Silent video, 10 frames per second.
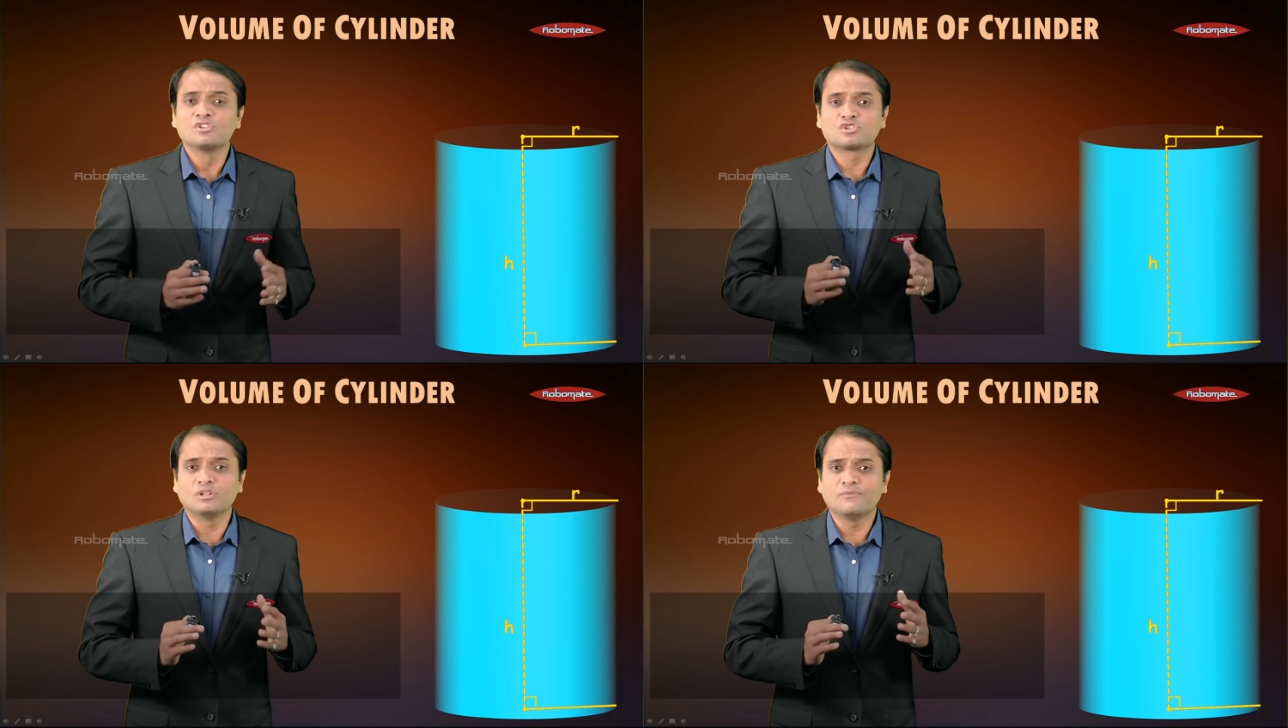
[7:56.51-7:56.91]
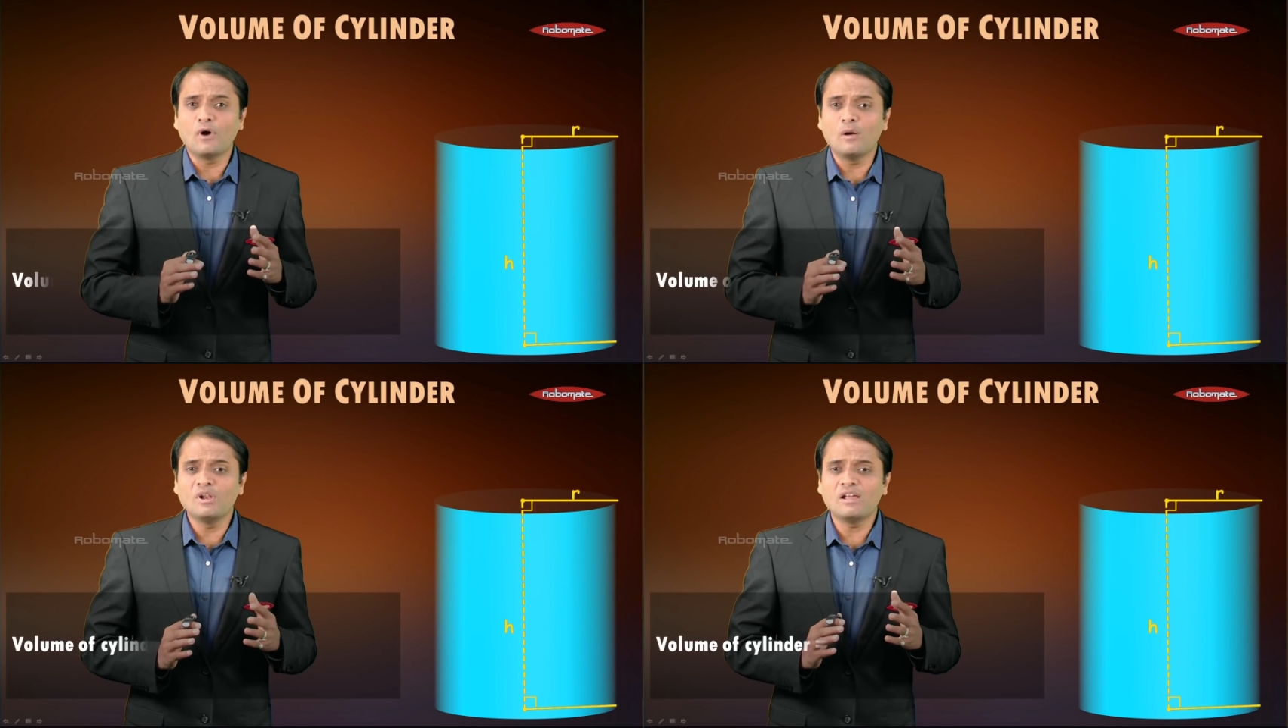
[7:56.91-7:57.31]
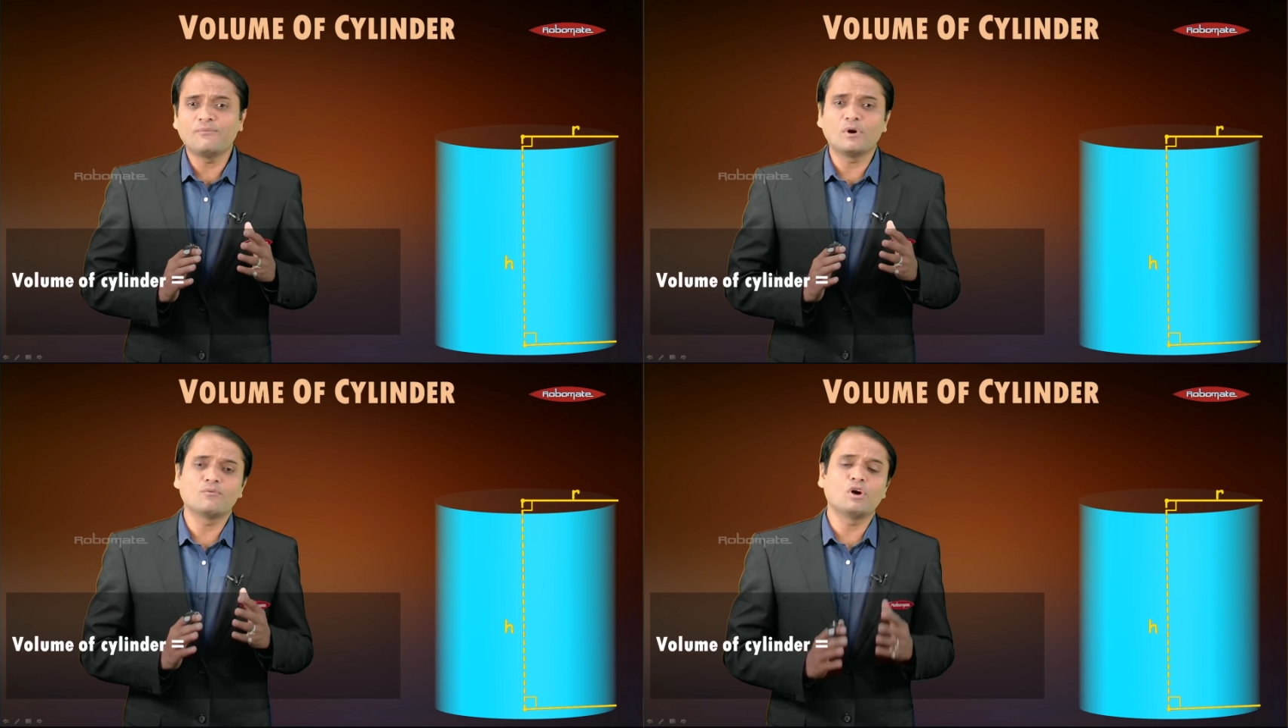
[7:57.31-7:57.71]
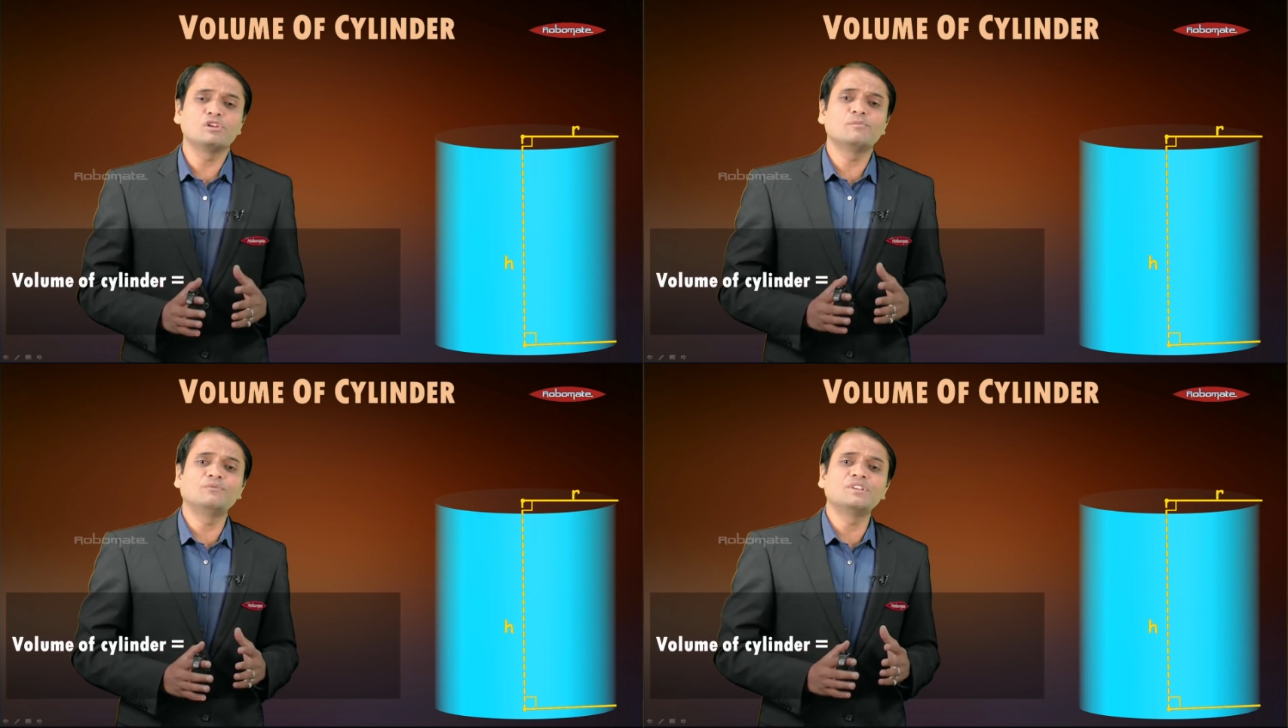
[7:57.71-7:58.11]
So the formula for
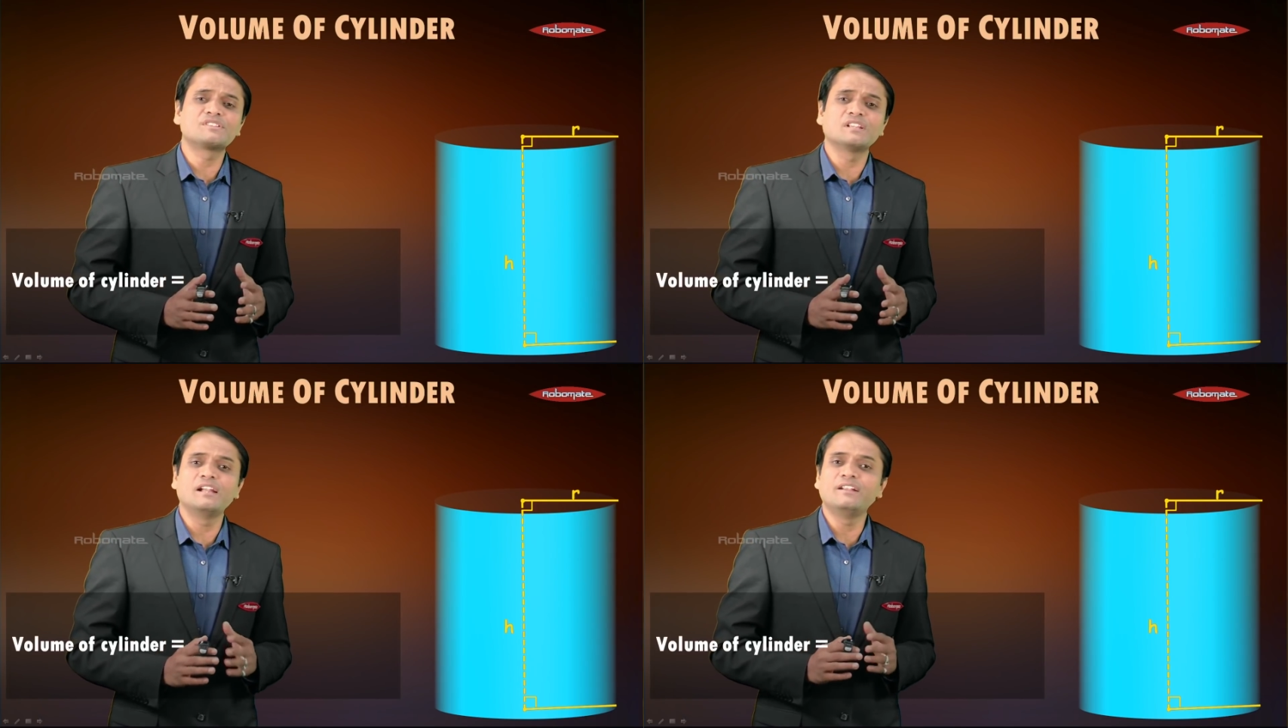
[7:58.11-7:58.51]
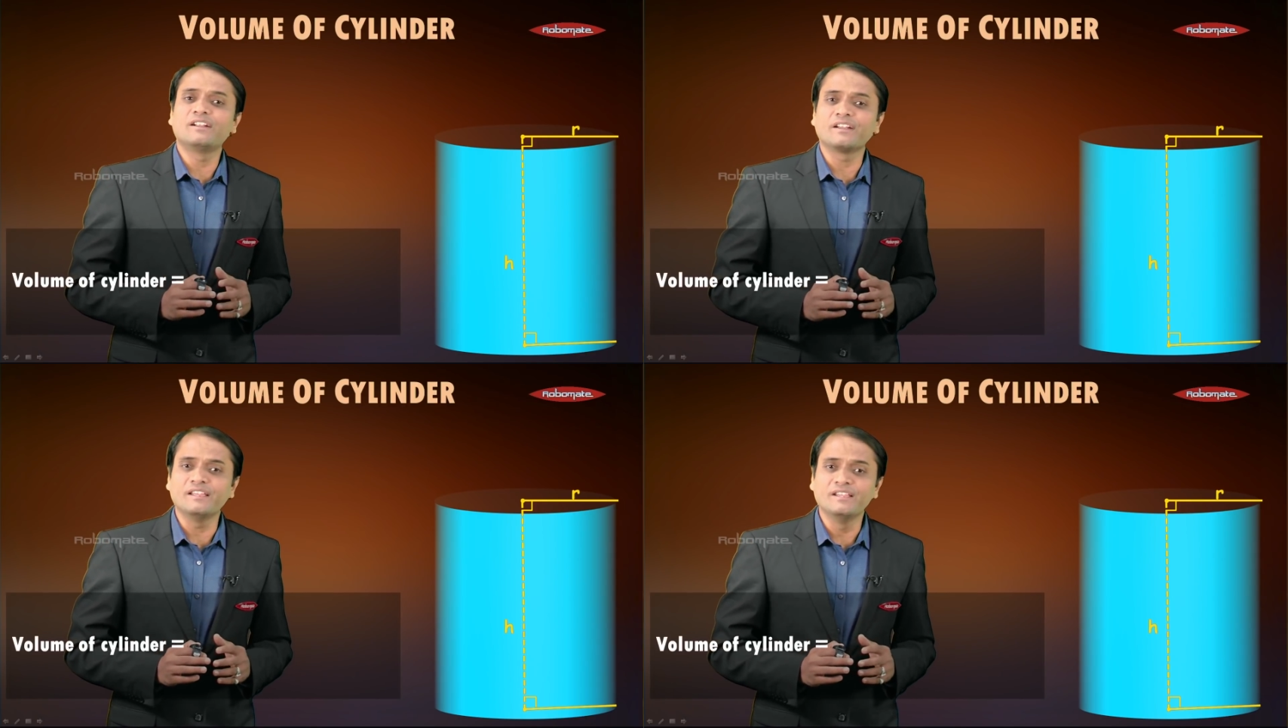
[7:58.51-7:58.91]
volume of the cylinder